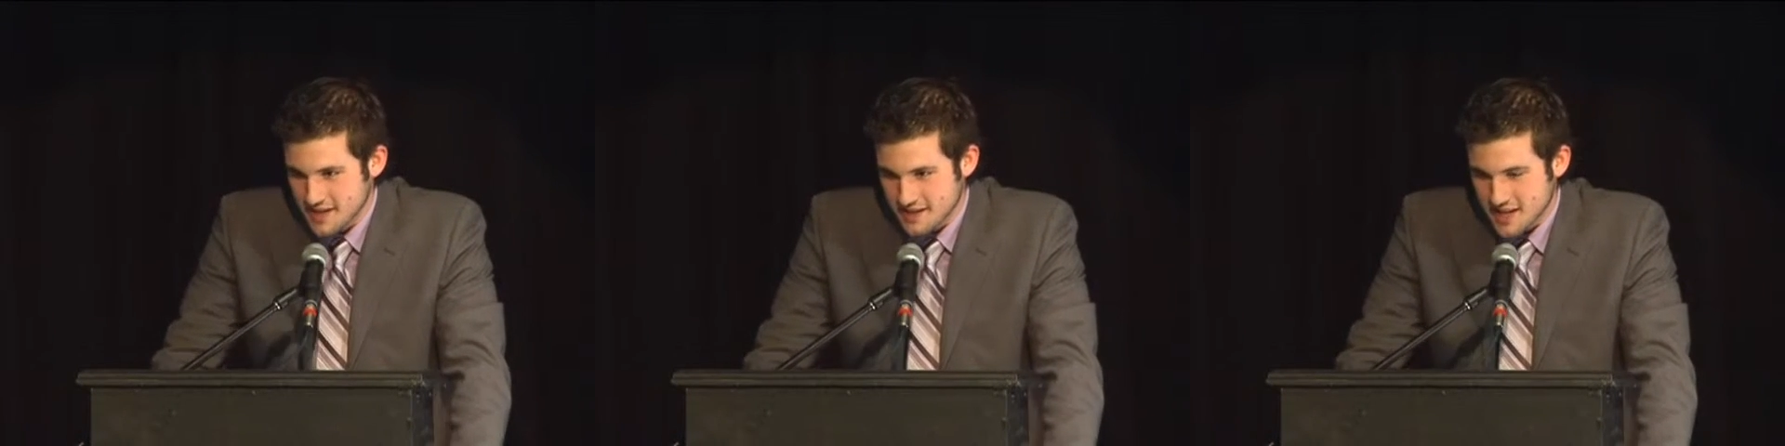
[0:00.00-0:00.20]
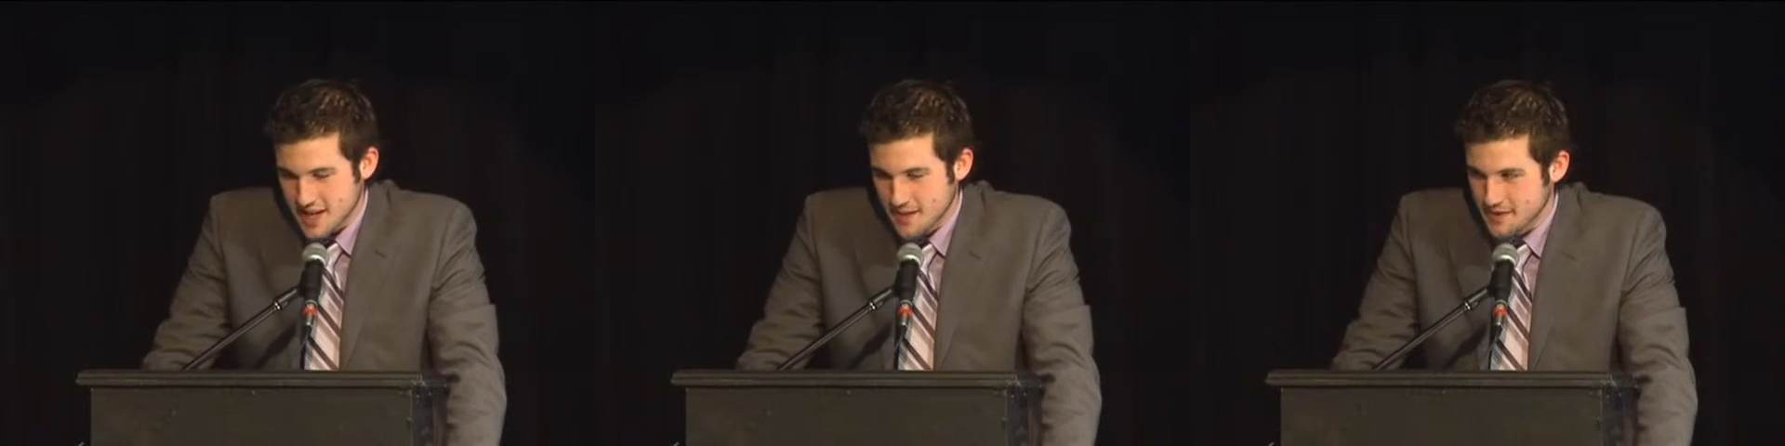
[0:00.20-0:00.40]
on
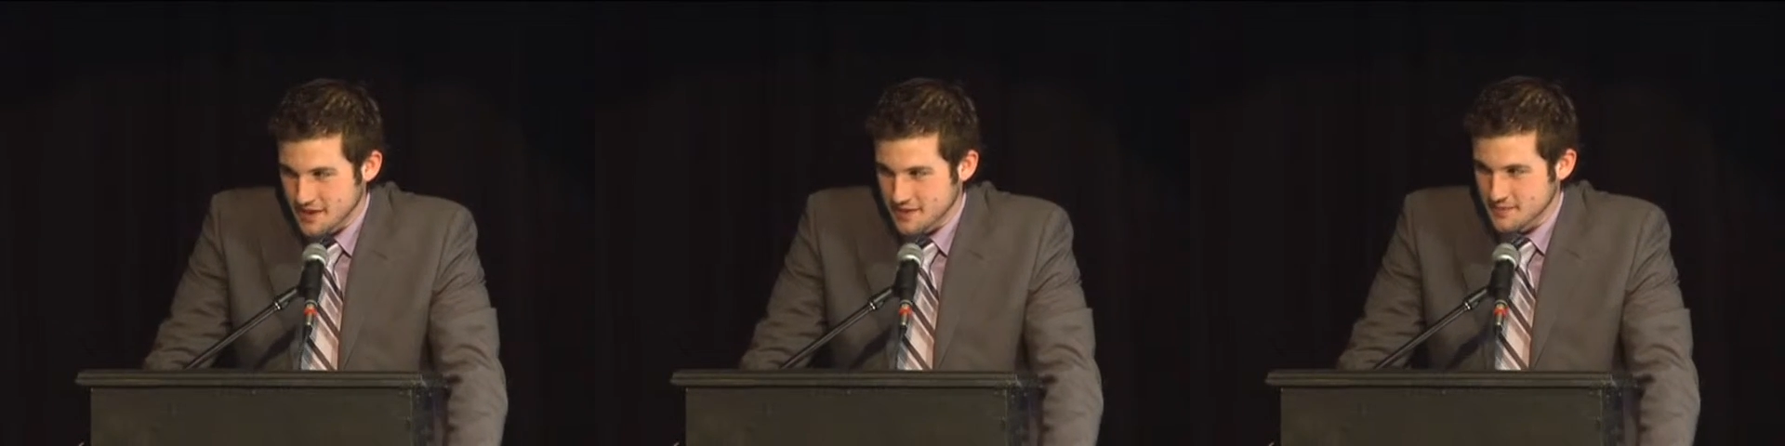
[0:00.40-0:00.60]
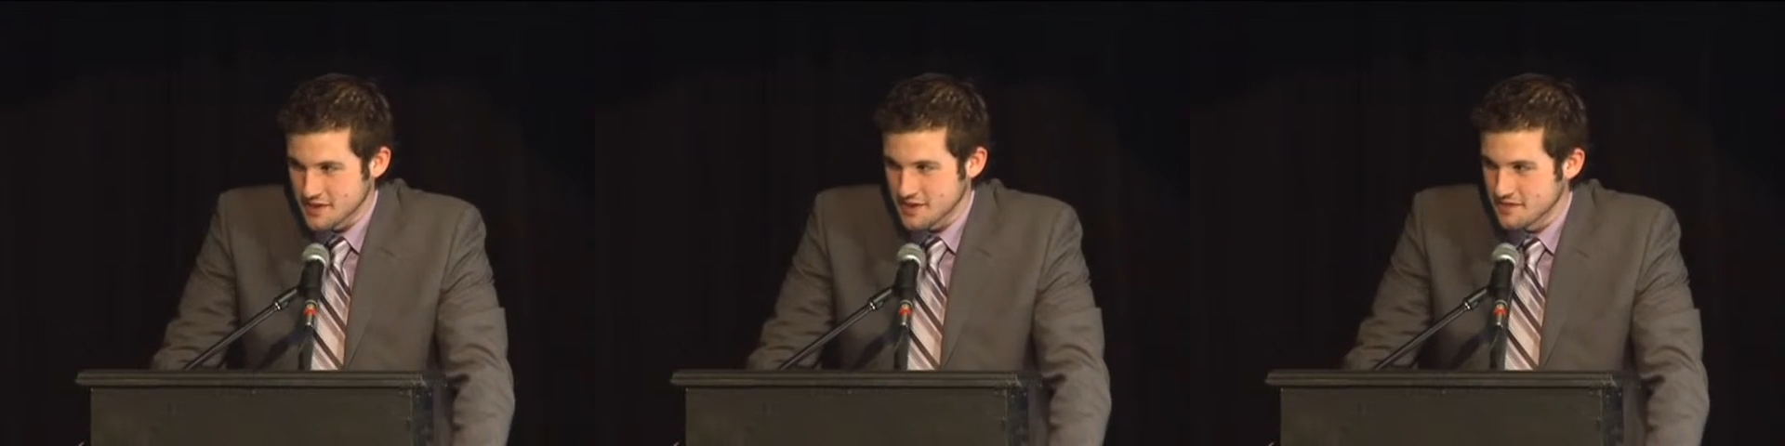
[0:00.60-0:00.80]
the topic
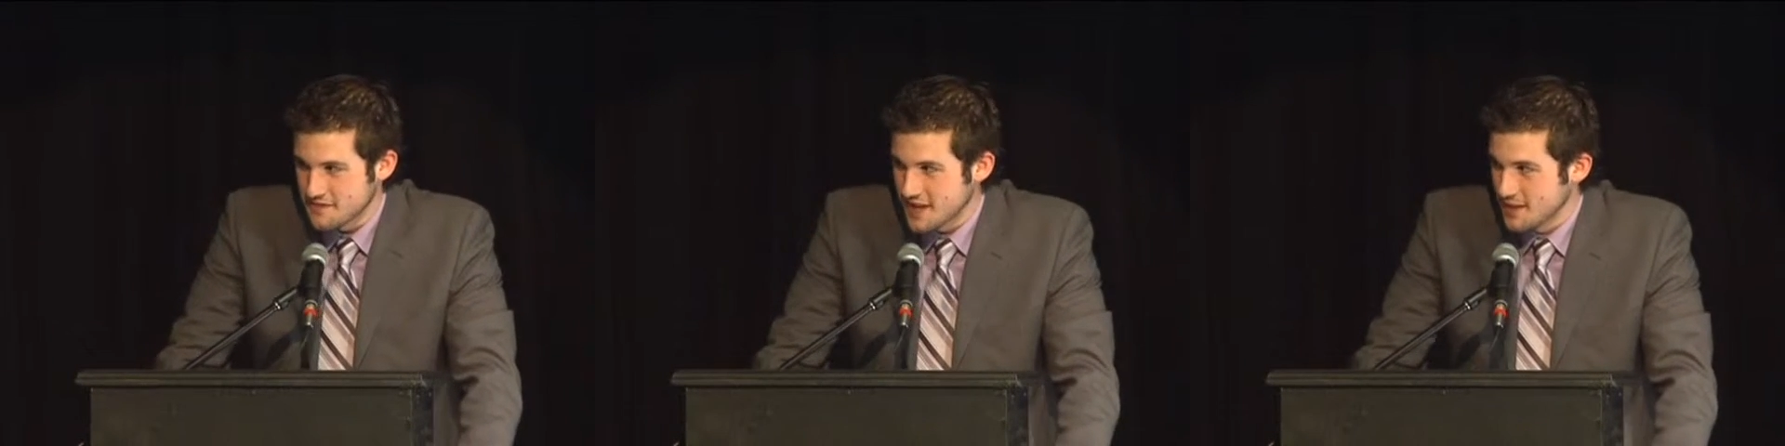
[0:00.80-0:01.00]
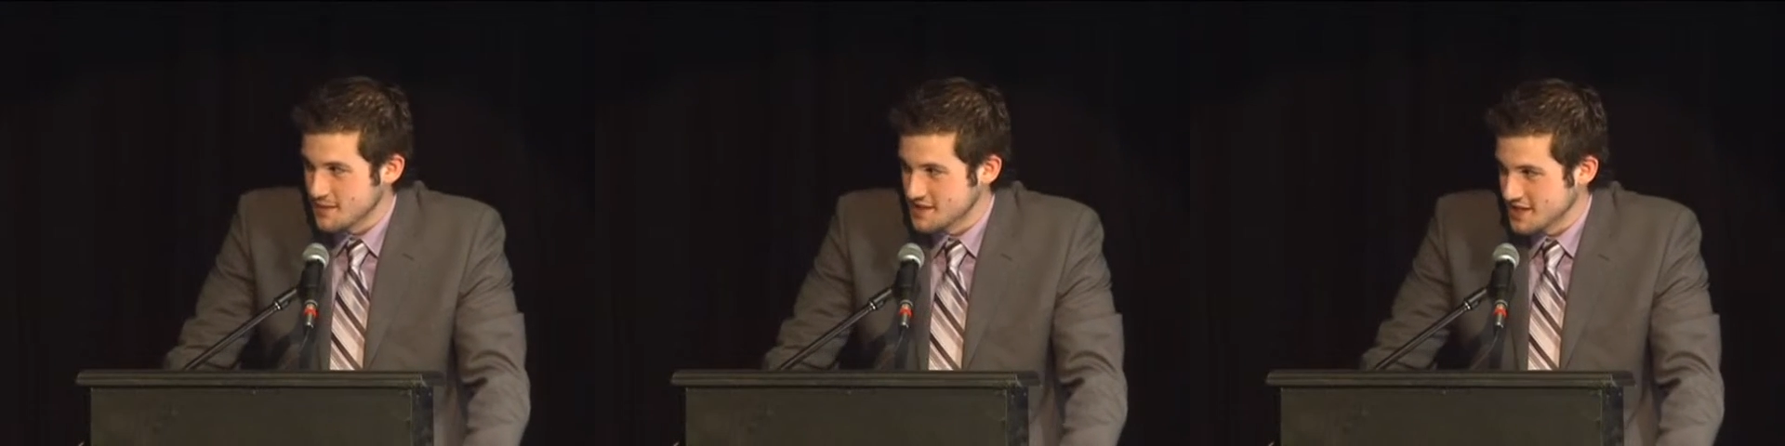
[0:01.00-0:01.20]
of billet
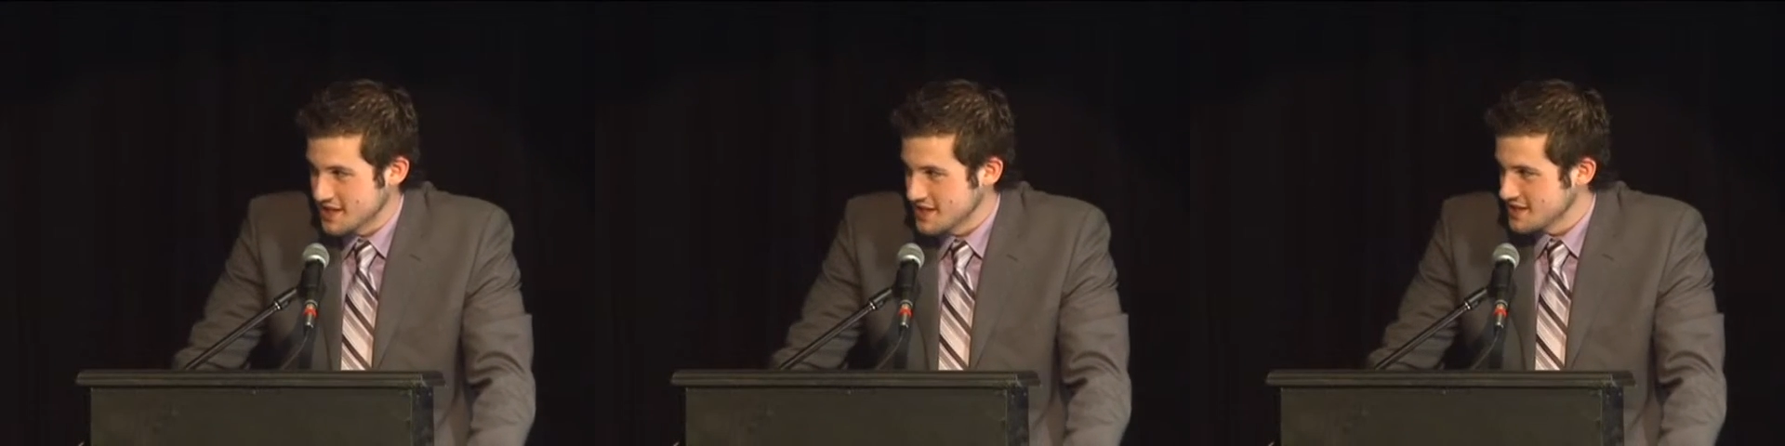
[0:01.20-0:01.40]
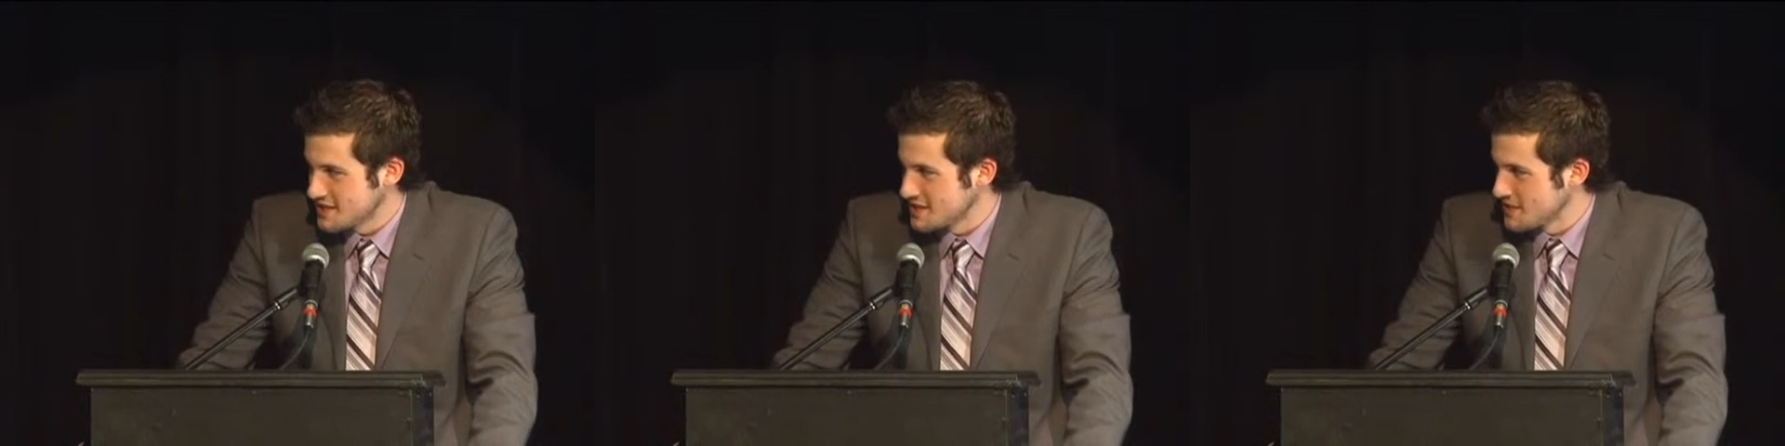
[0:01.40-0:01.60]
families, I
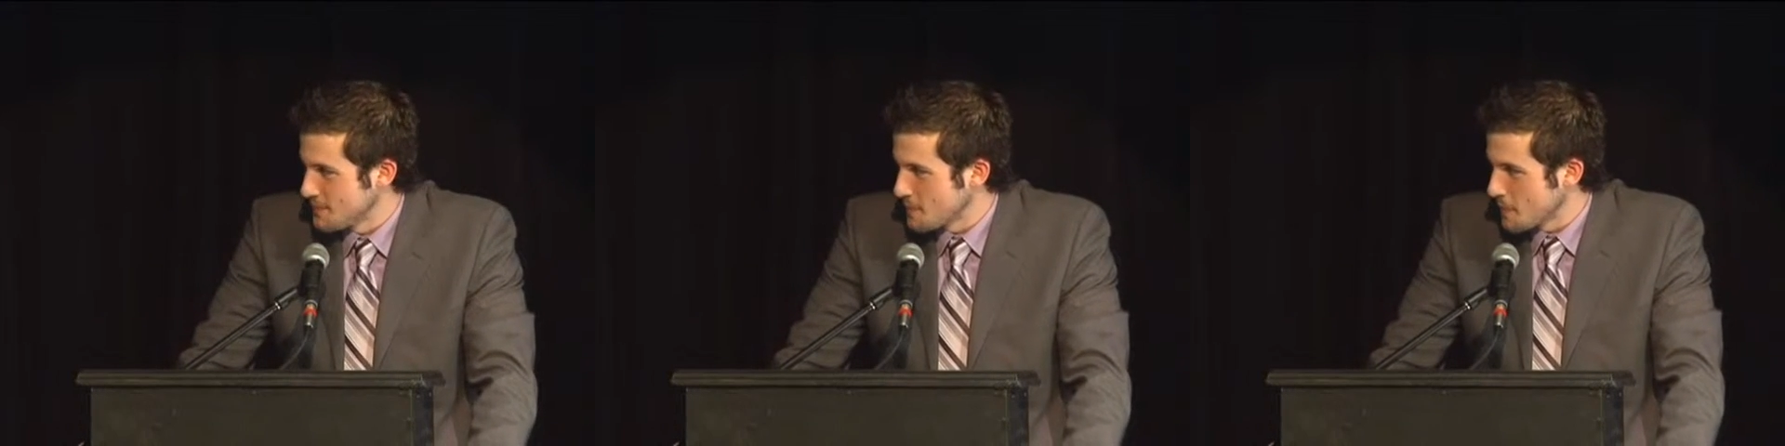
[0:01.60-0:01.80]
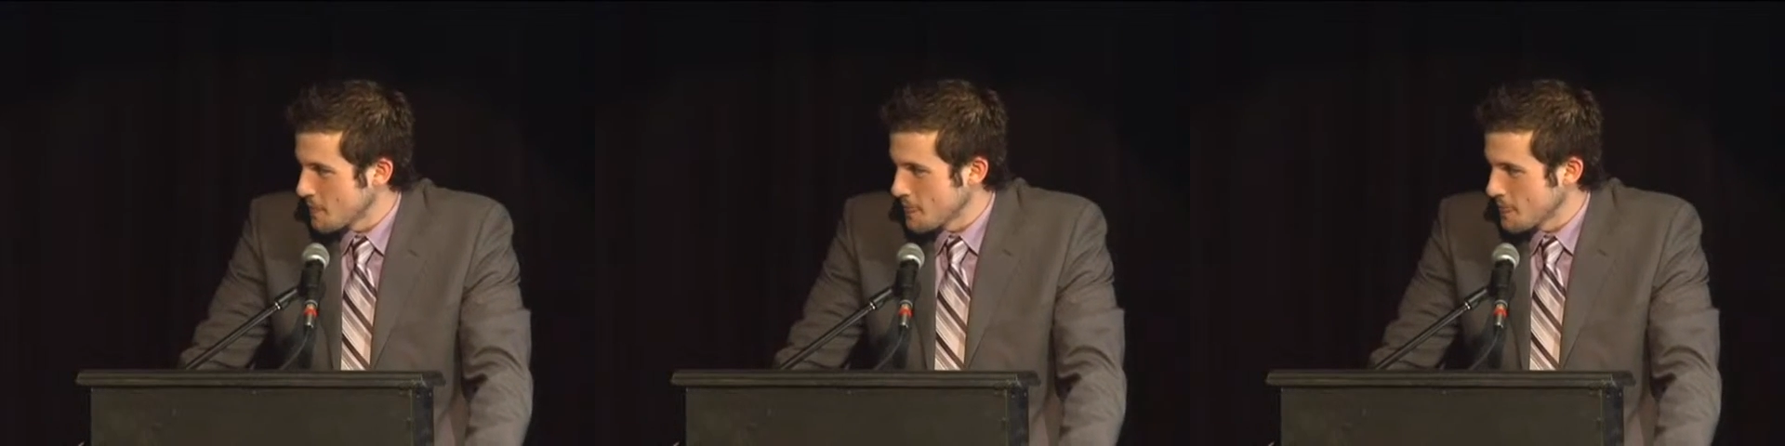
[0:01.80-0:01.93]
guess